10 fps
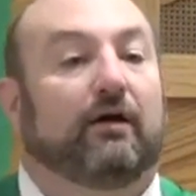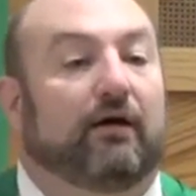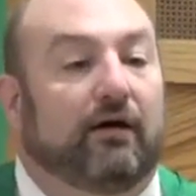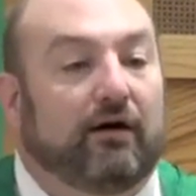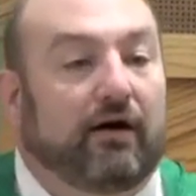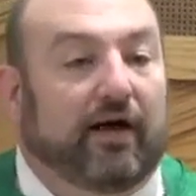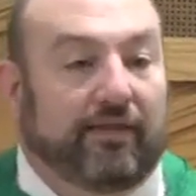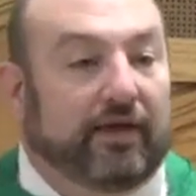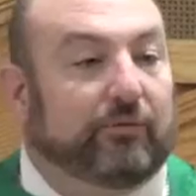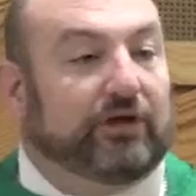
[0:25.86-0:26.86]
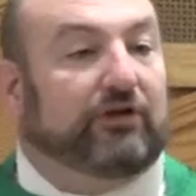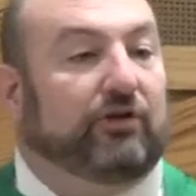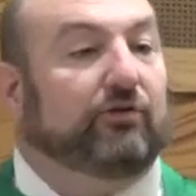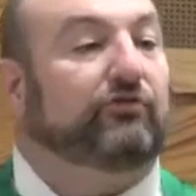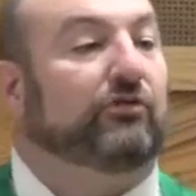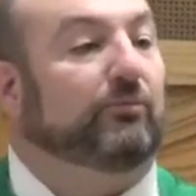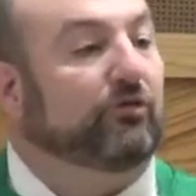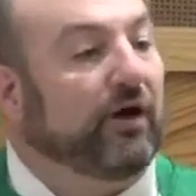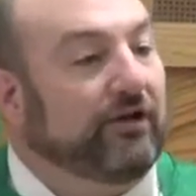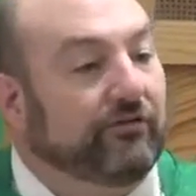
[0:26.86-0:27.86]
I think we could use some
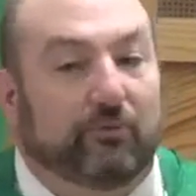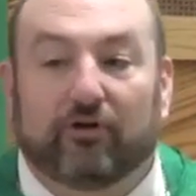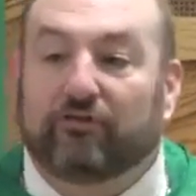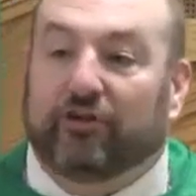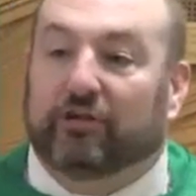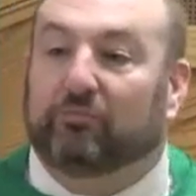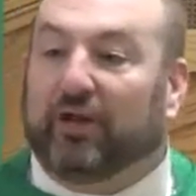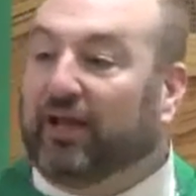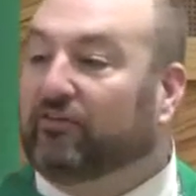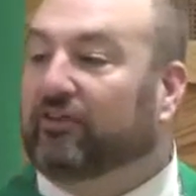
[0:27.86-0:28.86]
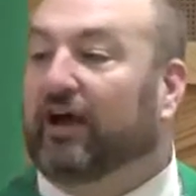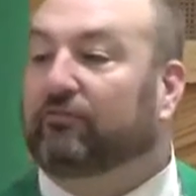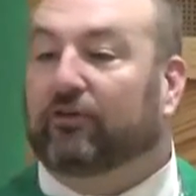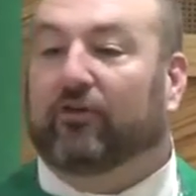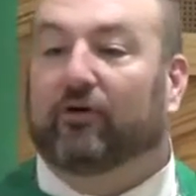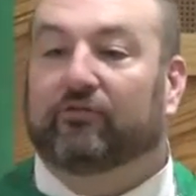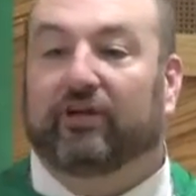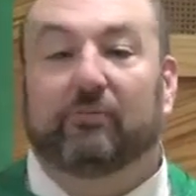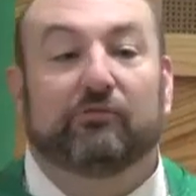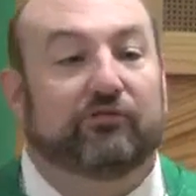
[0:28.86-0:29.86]
grace, mercy, and peace after those
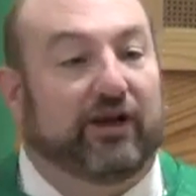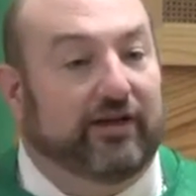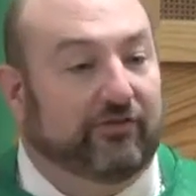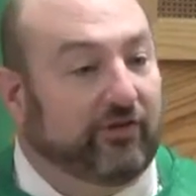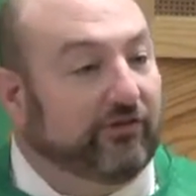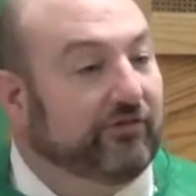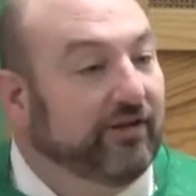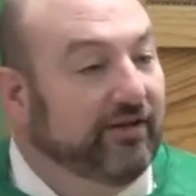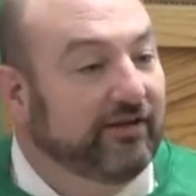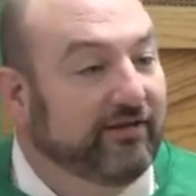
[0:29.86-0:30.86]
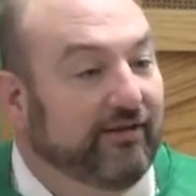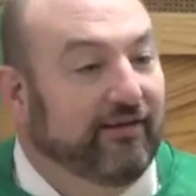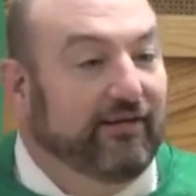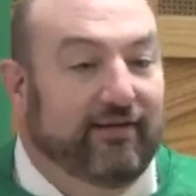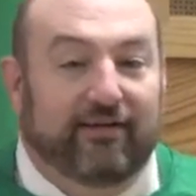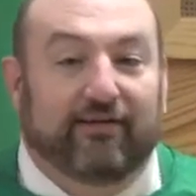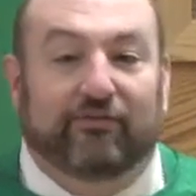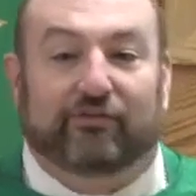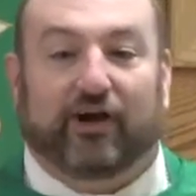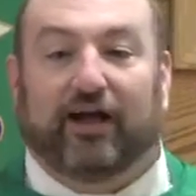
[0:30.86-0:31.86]
hymn stanzas.
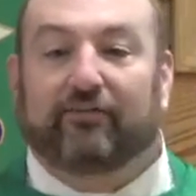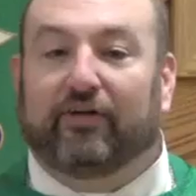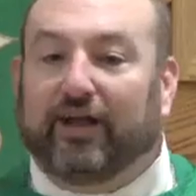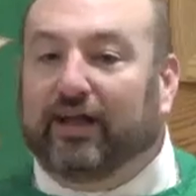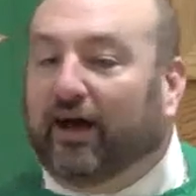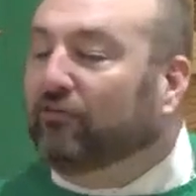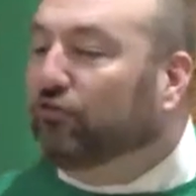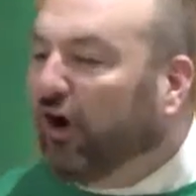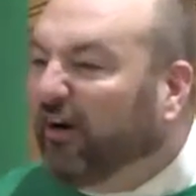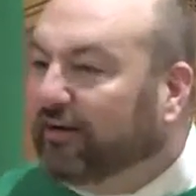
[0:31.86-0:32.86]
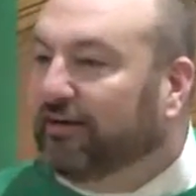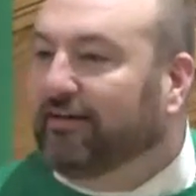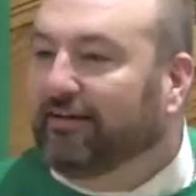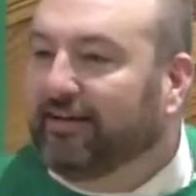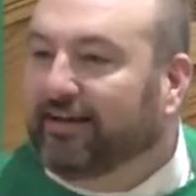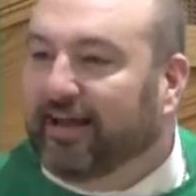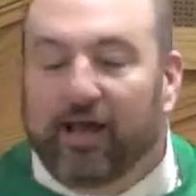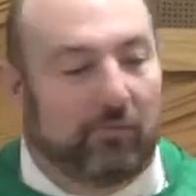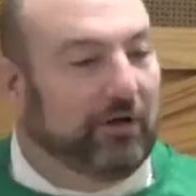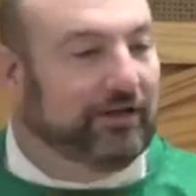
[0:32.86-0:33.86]
It's kind of a dark hymn,
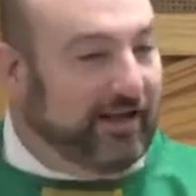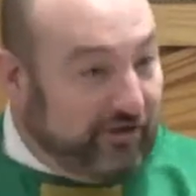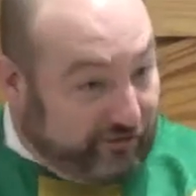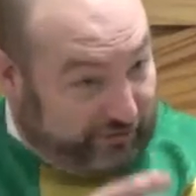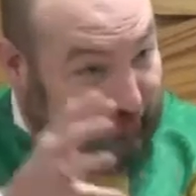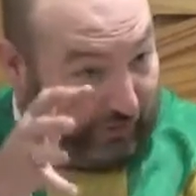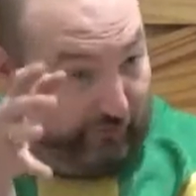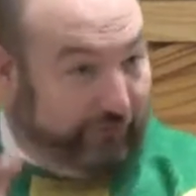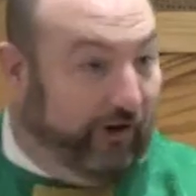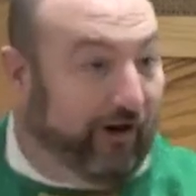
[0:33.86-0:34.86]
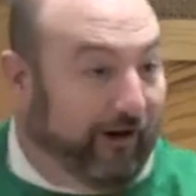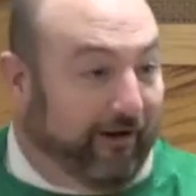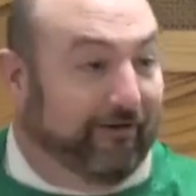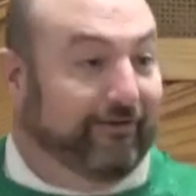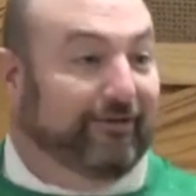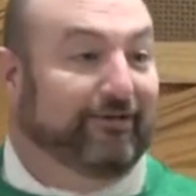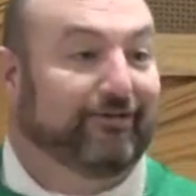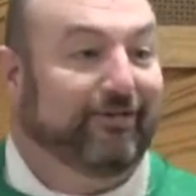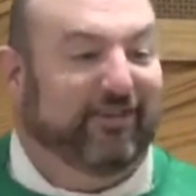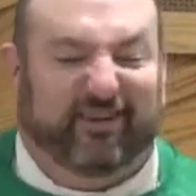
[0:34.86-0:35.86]
at least so far.
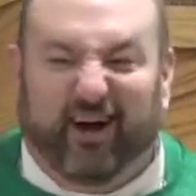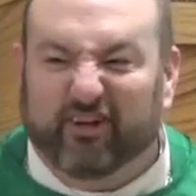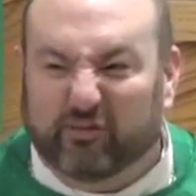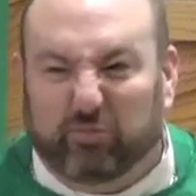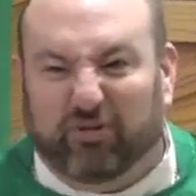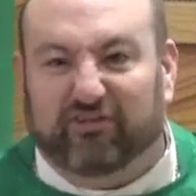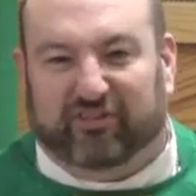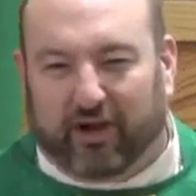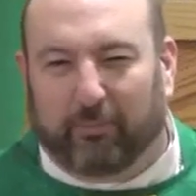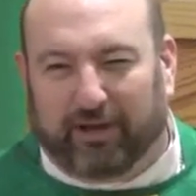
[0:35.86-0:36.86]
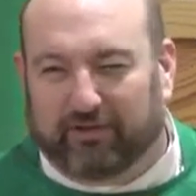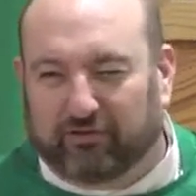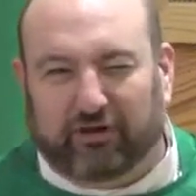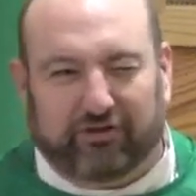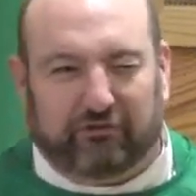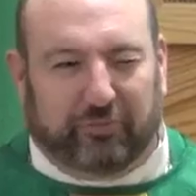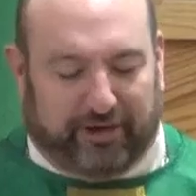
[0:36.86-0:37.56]
The gospel's coming, trust